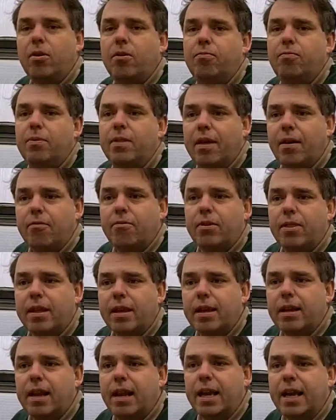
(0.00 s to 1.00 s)
off with
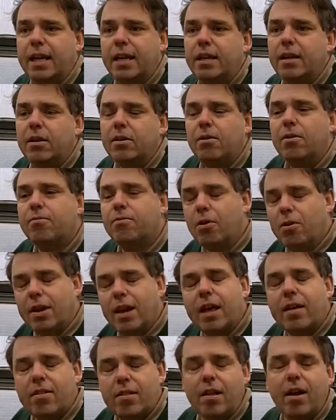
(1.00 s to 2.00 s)
everything clean, you've got
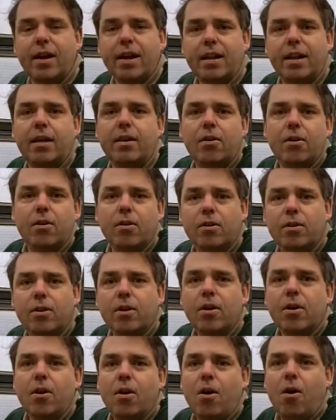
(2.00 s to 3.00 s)
less likelihood
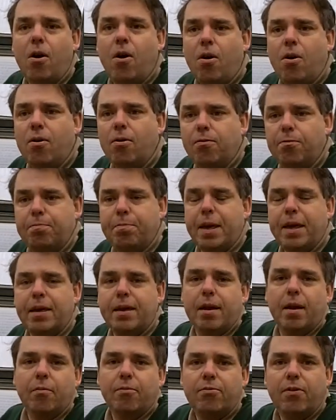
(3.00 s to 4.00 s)
of
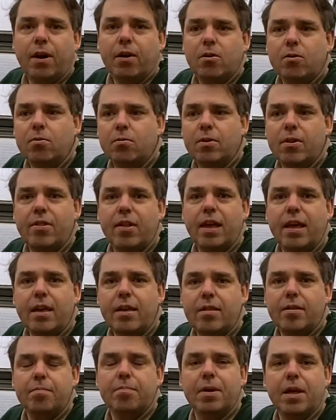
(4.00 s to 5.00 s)
picking up fungal
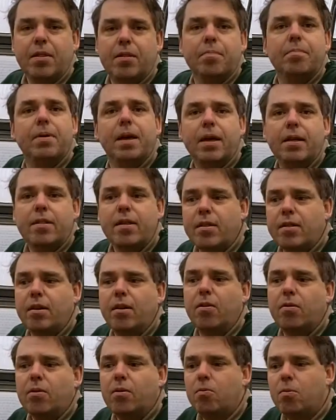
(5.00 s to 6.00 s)
disease and bits and pieces
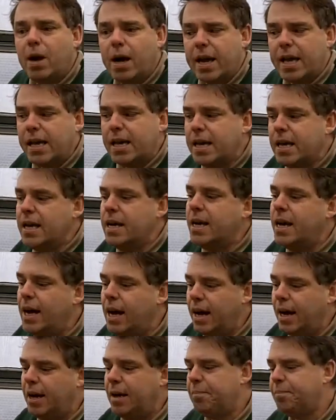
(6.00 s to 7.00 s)
along the way.
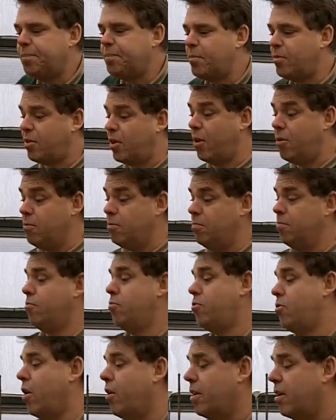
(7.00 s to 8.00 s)
So
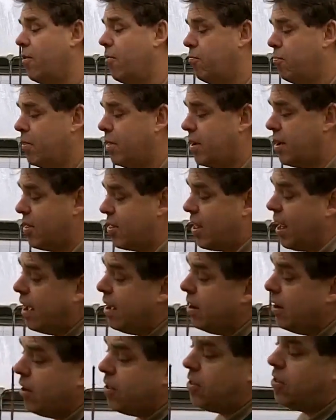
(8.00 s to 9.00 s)
starting off with the
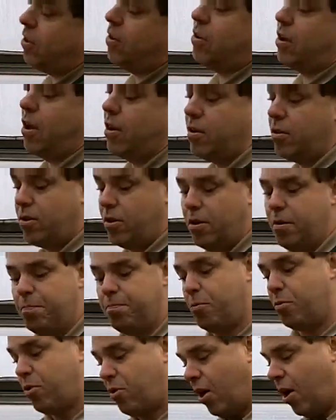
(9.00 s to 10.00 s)
containers you're going to
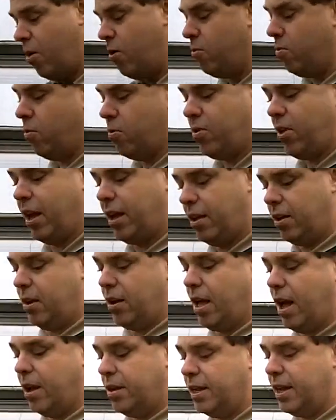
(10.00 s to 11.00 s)
sow or take your
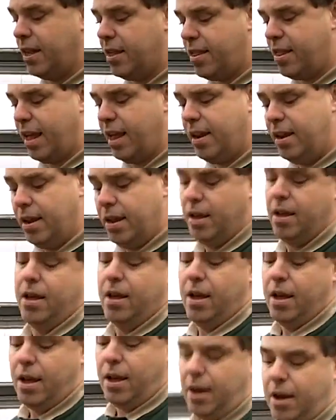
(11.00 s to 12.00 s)
cuttings in,
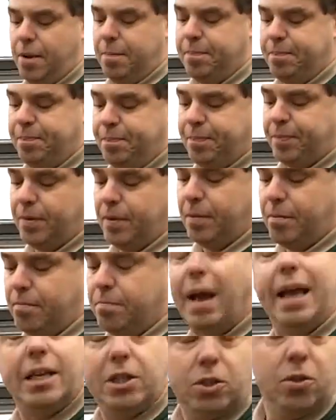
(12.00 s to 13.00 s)

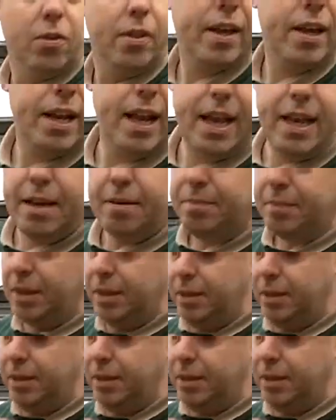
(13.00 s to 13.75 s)
make sure they're clean.